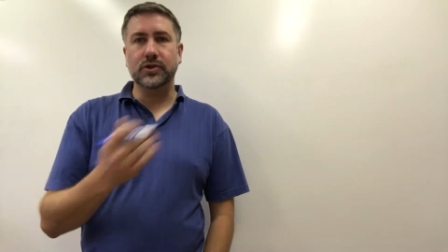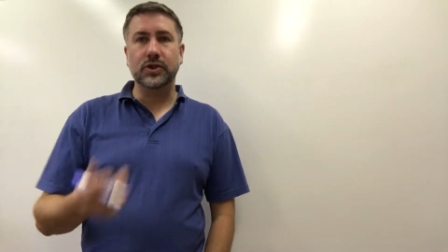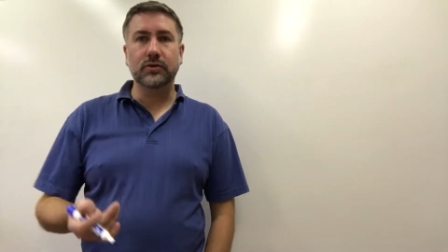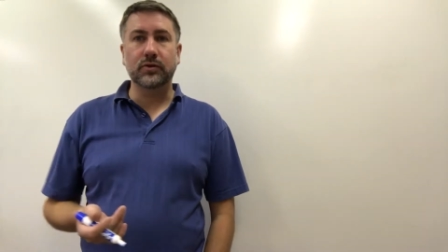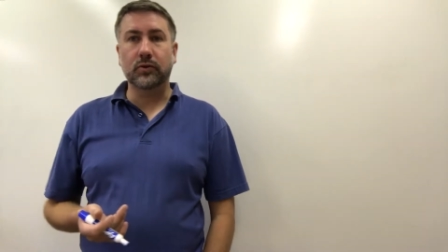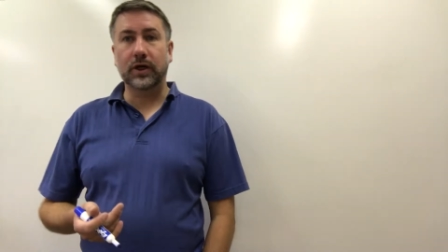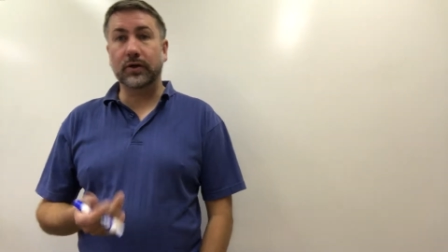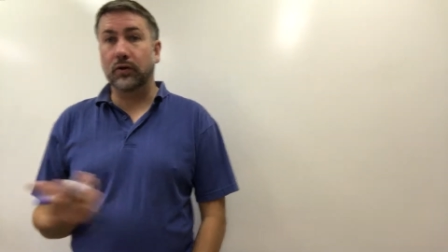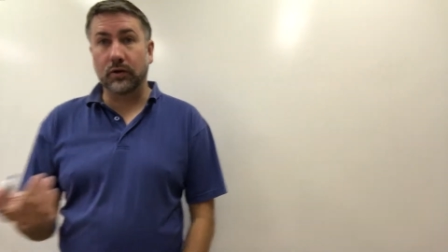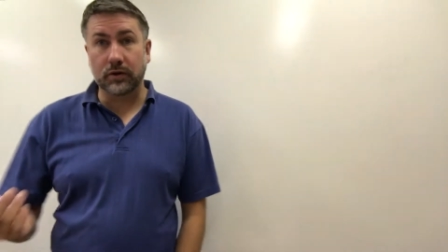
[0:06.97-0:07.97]
zero and
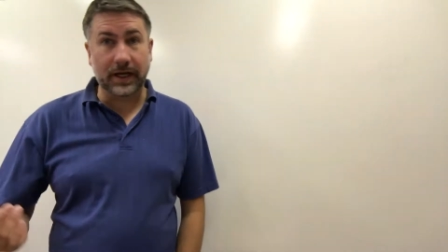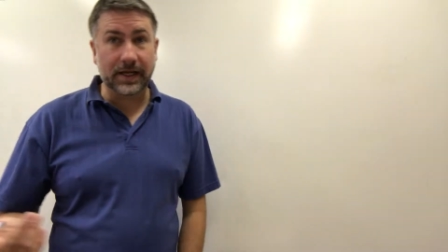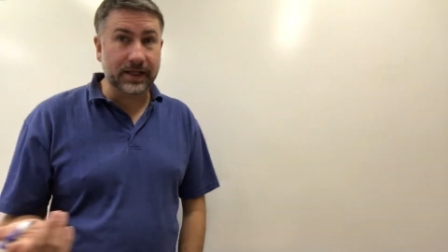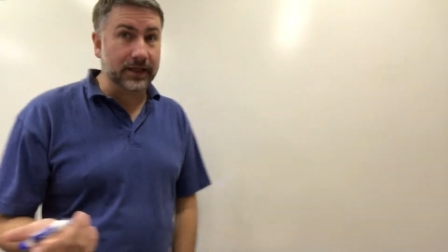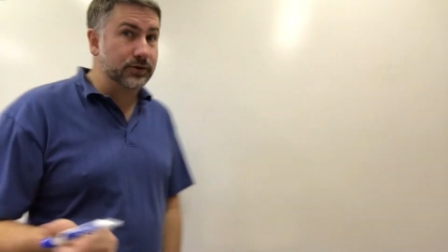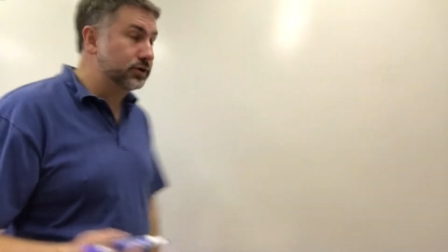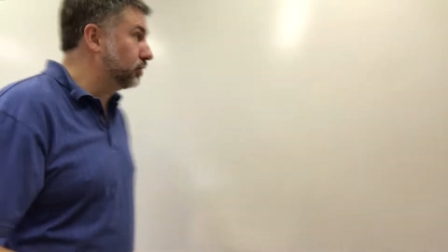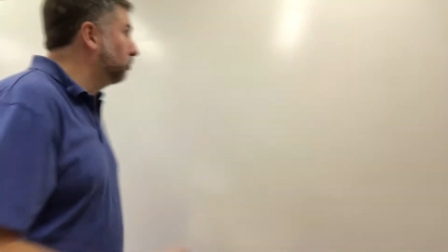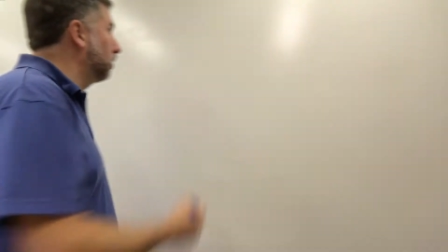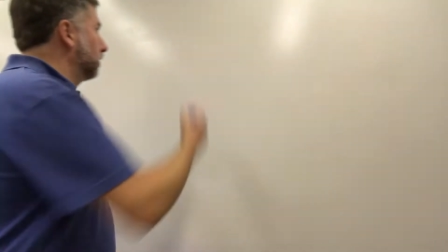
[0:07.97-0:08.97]
one, or anything else that
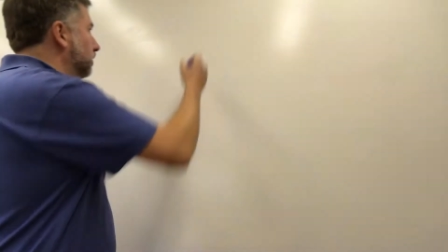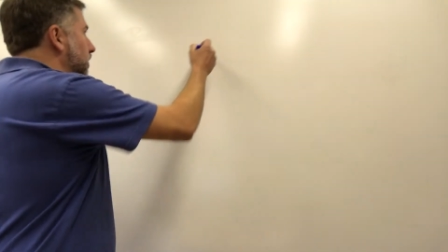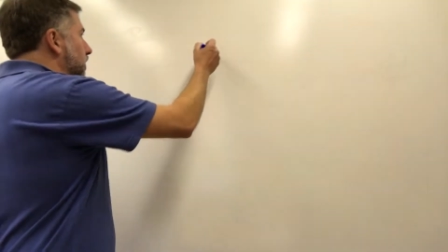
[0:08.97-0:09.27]
you want.